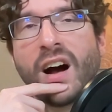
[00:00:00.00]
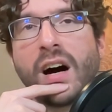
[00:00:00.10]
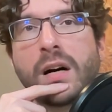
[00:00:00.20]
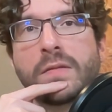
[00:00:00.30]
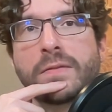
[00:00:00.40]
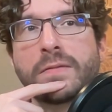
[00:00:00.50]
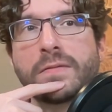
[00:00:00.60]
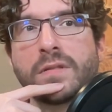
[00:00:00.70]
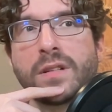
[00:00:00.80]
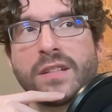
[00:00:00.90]
of
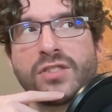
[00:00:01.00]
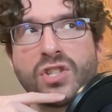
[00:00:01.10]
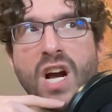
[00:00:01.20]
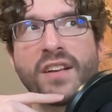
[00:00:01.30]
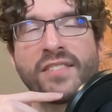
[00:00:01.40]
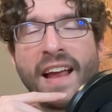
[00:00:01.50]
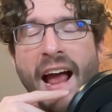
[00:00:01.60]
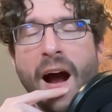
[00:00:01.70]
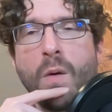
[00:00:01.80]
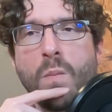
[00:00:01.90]
just
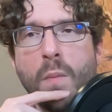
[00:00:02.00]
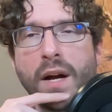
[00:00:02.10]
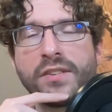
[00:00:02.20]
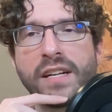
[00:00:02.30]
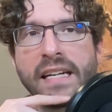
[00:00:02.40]
how much